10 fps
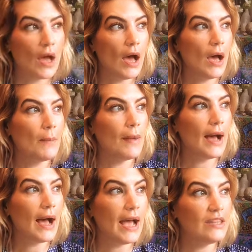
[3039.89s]
Um,
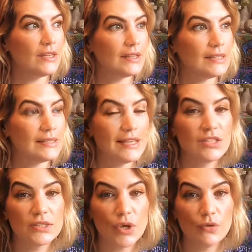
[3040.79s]
I think that sage
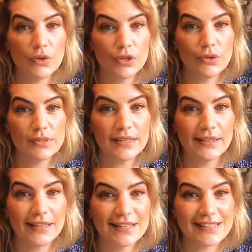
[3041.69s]
is overused. I
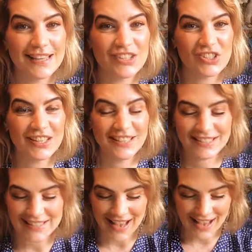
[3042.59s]
think sage
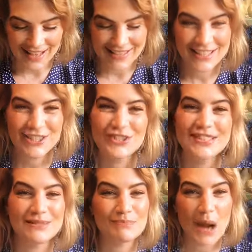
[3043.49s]
is uh,
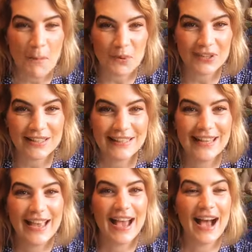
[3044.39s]
used improperly.
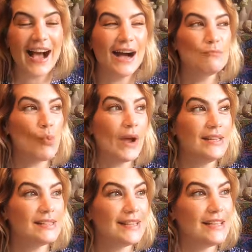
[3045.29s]
Um,
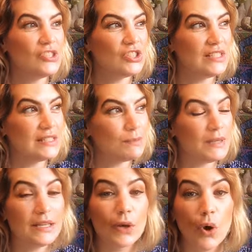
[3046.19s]
white sage is
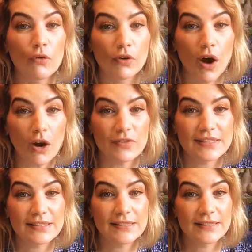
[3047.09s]
being over
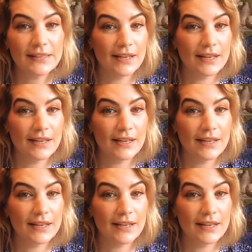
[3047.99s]
harvested.